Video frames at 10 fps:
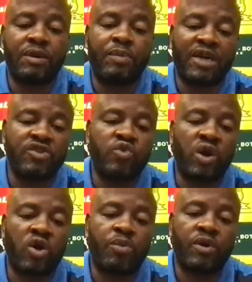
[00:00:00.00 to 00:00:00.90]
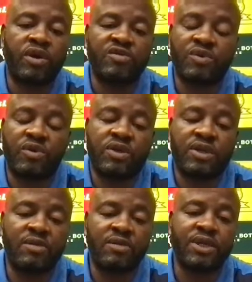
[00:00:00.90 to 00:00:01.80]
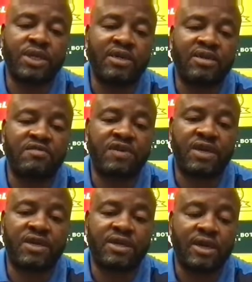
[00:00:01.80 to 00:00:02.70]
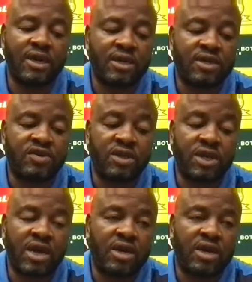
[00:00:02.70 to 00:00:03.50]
particular opponents, because they present different strengths.